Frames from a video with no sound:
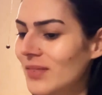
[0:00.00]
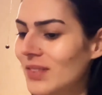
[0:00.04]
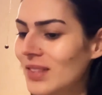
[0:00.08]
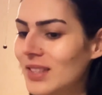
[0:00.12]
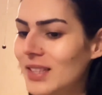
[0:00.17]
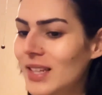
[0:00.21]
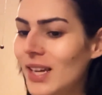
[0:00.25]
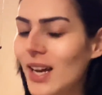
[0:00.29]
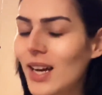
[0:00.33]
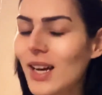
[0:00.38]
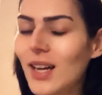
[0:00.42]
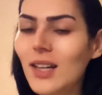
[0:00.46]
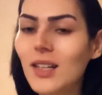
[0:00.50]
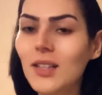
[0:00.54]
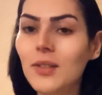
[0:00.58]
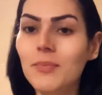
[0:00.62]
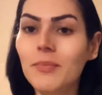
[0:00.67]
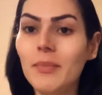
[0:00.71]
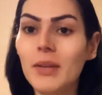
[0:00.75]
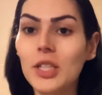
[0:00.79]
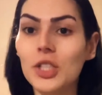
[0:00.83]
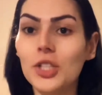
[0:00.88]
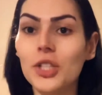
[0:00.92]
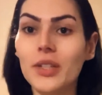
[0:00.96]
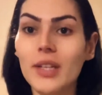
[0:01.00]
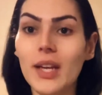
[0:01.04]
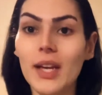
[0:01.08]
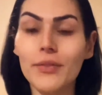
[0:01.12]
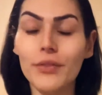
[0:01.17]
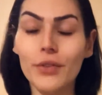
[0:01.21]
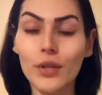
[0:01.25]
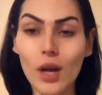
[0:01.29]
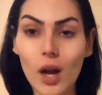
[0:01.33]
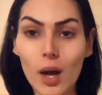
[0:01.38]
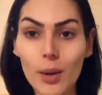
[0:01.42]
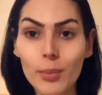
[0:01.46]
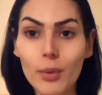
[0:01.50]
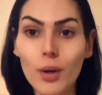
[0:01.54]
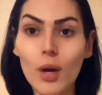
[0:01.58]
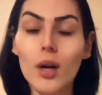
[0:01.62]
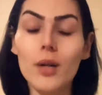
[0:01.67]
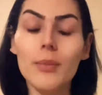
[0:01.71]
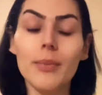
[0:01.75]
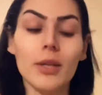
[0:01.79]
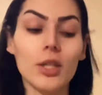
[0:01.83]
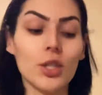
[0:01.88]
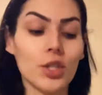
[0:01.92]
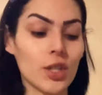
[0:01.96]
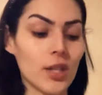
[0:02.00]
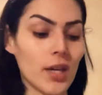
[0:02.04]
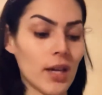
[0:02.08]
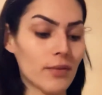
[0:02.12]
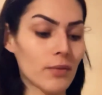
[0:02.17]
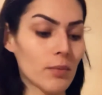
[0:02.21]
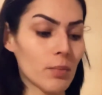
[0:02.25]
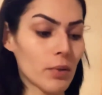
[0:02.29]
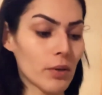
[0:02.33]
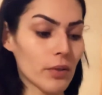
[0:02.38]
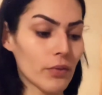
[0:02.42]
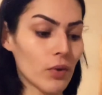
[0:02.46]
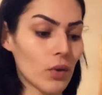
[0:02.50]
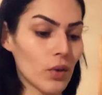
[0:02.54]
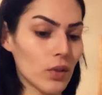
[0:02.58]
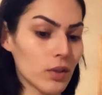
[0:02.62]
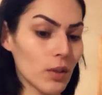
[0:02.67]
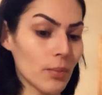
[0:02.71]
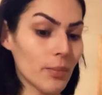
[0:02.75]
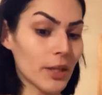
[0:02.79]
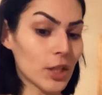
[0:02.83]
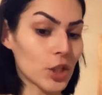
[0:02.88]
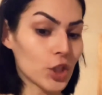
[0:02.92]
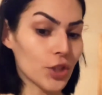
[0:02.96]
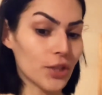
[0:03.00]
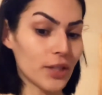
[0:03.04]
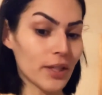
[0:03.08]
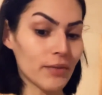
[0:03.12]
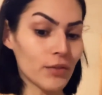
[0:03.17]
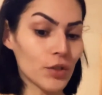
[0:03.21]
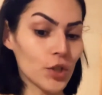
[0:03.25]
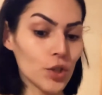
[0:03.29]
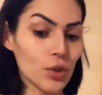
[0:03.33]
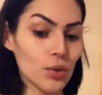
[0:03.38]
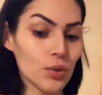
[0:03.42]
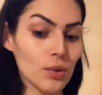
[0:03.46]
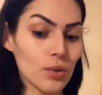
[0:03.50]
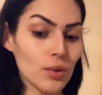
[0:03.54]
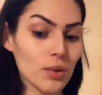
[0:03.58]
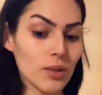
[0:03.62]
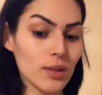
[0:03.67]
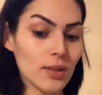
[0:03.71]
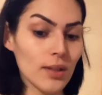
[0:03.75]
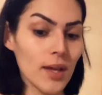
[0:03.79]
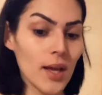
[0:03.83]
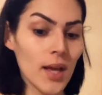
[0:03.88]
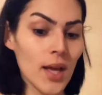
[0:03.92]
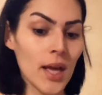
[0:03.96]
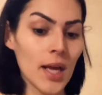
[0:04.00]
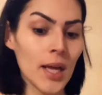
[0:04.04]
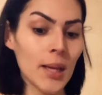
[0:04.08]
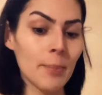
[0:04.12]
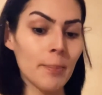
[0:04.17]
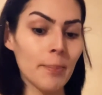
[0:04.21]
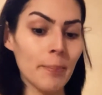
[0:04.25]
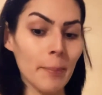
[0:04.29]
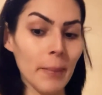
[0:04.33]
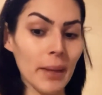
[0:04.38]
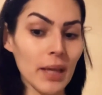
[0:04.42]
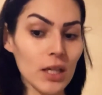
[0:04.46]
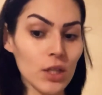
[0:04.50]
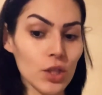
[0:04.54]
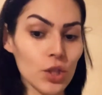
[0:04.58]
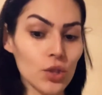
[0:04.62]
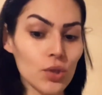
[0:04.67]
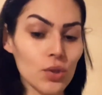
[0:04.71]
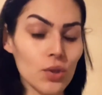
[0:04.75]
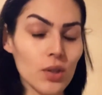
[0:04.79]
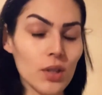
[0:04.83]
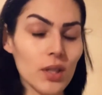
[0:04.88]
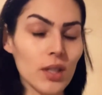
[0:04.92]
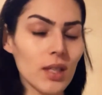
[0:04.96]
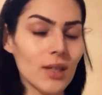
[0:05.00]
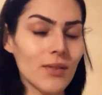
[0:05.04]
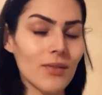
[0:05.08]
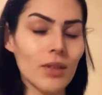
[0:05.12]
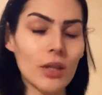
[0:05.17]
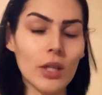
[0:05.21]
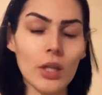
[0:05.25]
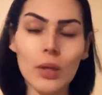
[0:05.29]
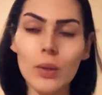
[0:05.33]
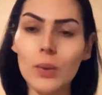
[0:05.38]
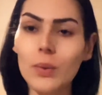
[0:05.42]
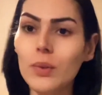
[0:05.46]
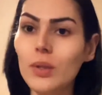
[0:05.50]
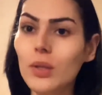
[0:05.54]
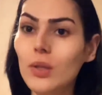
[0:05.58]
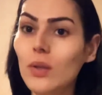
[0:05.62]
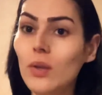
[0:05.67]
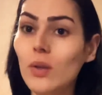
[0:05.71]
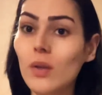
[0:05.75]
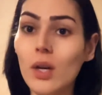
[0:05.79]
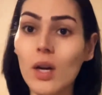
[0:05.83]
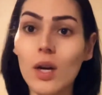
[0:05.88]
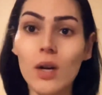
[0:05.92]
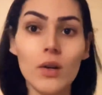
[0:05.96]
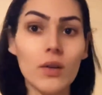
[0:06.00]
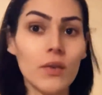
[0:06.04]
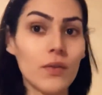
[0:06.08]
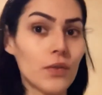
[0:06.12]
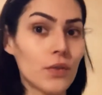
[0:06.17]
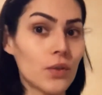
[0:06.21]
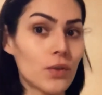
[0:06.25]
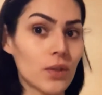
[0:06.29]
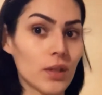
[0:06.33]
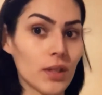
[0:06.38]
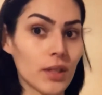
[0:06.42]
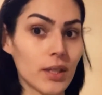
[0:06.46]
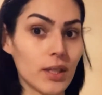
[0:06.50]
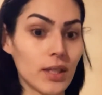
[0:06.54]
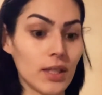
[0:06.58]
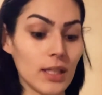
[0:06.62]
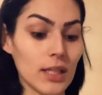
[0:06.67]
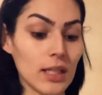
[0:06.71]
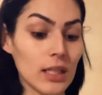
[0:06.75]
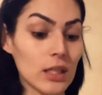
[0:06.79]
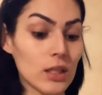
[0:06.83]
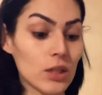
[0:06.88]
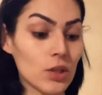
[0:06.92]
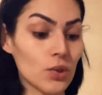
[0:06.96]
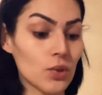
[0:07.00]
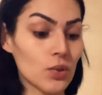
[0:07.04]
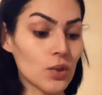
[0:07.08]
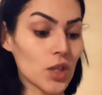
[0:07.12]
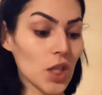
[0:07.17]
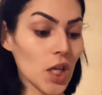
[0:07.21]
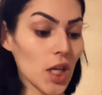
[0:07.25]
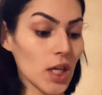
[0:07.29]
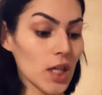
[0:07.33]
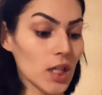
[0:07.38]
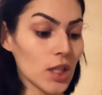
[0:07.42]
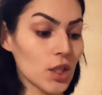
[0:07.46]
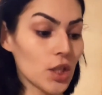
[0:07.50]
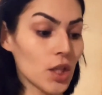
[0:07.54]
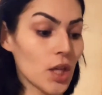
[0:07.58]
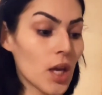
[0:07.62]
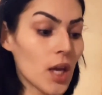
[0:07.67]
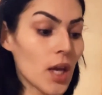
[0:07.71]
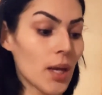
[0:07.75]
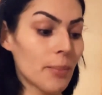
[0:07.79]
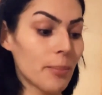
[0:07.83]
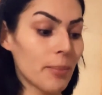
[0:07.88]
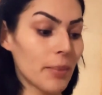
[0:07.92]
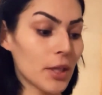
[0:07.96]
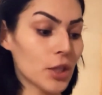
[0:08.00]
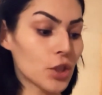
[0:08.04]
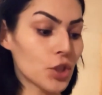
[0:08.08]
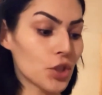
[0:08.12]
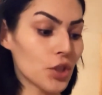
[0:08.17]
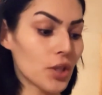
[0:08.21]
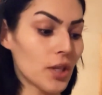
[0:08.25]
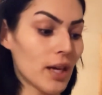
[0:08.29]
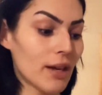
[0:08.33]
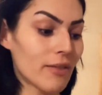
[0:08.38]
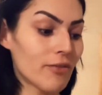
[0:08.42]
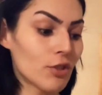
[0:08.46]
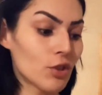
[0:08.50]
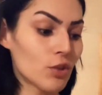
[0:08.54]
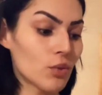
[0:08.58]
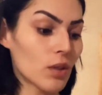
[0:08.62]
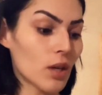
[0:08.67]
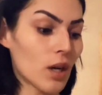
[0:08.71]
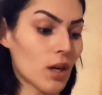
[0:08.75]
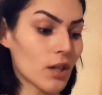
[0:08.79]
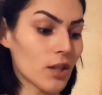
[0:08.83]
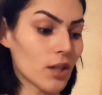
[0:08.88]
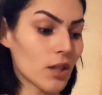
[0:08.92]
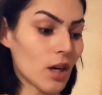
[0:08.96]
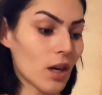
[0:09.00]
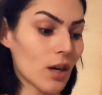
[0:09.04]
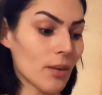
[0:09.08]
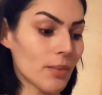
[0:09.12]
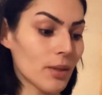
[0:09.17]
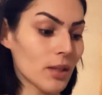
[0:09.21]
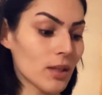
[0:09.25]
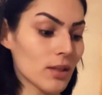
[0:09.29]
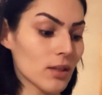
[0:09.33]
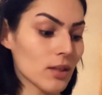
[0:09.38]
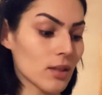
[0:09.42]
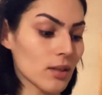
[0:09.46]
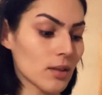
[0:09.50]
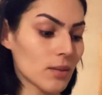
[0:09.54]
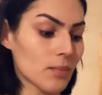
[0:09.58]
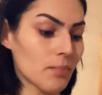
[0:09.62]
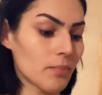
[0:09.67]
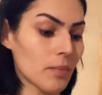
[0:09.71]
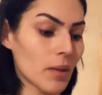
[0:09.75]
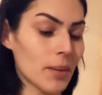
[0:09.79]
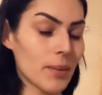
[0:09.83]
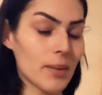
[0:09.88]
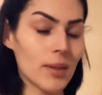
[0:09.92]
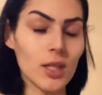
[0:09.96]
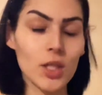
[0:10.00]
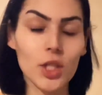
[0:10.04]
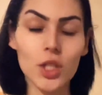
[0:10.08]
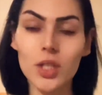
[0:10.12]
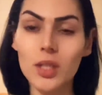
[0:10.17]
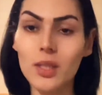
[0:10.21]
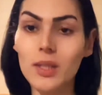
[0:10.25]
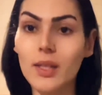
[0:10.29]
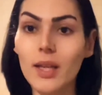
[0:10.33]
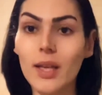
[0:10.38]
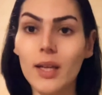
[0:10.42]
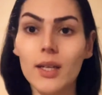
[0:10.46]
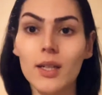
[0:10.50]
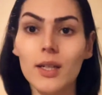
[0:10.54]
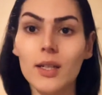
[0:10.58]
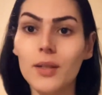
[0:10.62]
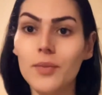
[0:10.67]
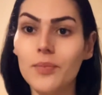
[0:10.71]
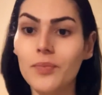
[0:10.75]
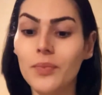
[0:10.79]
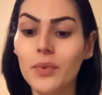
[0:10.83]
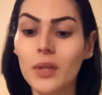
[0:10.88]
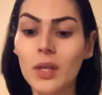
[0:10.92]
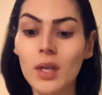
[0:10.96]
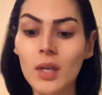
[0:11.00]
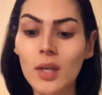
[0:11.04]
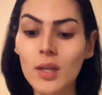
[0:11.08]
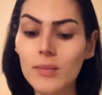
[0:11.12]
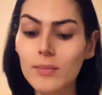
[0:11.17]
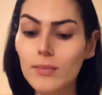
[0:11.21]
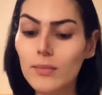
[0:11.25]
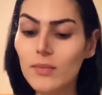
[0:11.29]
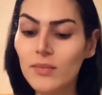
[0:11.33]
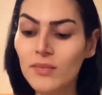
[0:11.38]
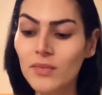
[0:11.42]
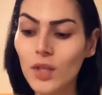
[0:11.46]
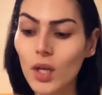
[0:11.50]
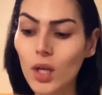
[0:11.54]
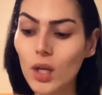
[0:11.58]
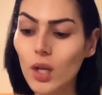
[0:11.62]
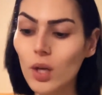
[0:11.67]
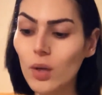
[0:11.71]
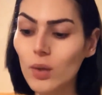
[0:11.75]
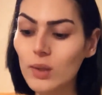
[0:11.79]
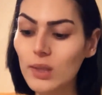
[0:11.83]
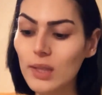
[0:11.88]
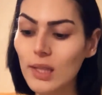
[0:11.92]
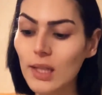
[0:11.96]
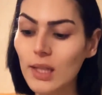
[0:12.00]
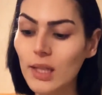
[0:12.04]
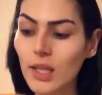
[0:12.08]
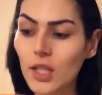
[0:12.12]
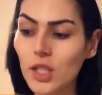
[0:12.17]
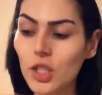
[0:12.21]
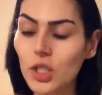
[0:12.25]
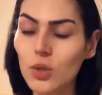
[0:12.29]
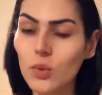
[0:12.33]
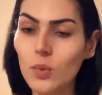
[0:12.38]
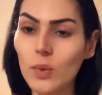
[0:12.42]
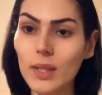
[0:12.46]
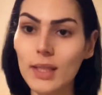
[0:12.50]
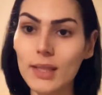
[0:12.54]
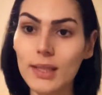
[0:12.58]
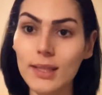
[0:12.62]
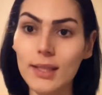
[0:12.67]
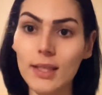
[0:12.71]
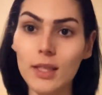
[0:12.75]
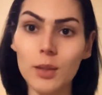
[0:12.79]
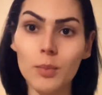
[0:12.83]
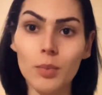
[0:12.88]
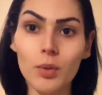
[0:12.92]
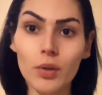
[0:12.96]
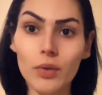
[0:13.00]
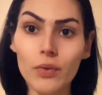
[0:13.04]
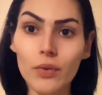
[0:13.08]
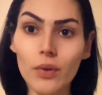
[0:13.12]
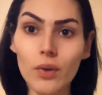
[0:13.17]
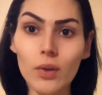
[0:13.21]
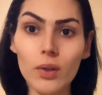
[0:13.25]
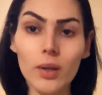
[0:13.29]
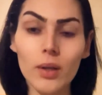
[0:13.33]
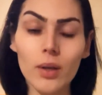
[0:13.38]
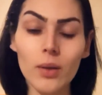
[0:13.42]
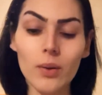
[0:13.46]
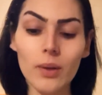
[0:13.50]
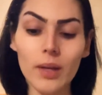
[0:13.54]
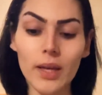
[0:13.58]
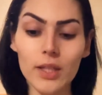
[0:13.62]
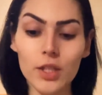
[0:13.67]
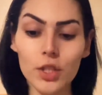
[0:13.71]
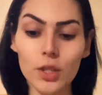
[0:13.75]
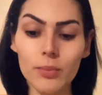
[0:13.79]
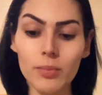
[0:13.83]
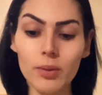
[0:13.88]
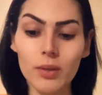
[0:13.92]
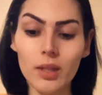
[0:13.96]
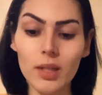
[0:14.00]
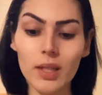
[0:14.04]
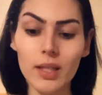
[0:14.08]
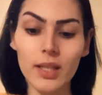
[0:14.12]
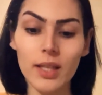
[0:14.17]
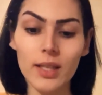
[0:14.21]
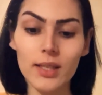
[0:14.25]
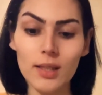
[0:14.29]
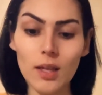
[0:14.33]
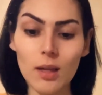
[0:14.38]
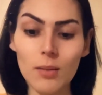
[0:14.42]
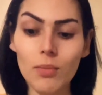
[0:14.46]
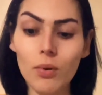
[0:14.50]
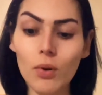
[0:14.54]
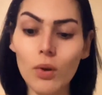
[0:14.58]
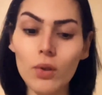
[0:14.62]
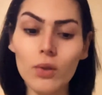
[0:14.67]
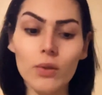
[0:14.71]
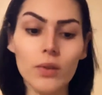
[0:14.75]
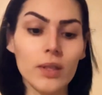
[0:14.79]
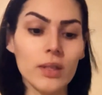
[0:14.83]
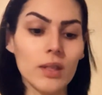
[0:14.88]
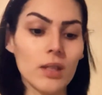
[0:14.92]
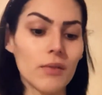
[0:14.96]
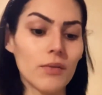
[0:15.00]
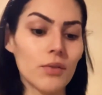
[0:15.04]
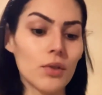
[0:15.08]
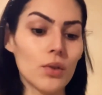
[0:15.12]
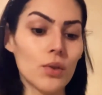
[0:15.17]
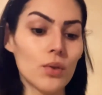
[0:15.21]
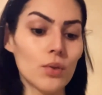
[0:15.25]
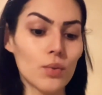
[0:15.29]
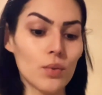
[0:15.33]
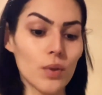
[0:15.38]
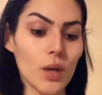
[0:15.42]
Yeah, make sure you have your comp card, make sure you have your portfolio, make sure you have shoes. Make sure, even though you don't know if you are going to need to change, make sure you have nude undergarments. Maybe it's just like a ghosting and they just want to see your portfolio, get your book, and then see Polaroids of you, who